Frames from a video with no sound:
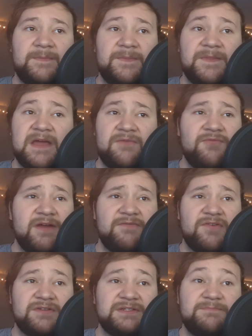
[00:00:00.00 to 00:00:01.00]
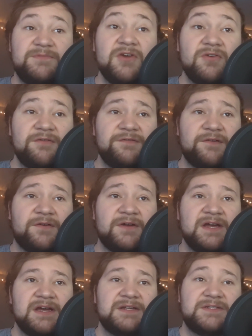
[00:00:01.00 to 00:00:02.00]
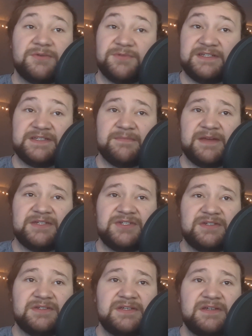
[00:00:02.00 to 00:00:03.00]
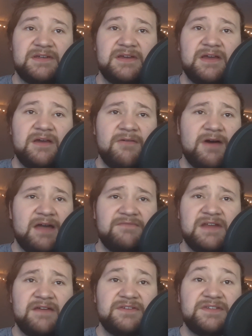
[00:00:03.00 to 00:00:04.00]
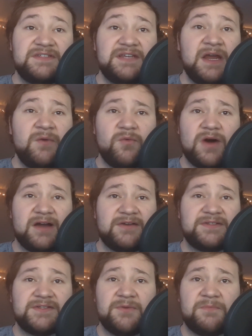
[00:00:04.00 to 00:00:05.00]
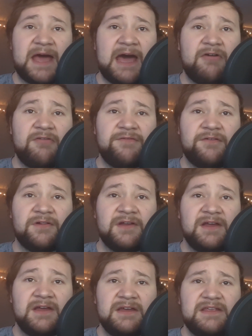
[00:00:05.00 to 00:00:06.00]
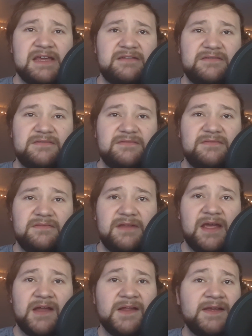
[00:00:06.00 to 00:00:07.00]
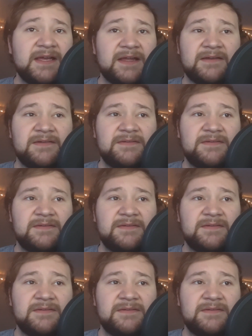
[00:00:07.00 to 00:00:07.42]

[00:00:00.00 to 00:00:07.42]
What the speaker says: "That river is beautiful," Theresa mentioned. "Oh, I've never seen water so powerful, yet elegant."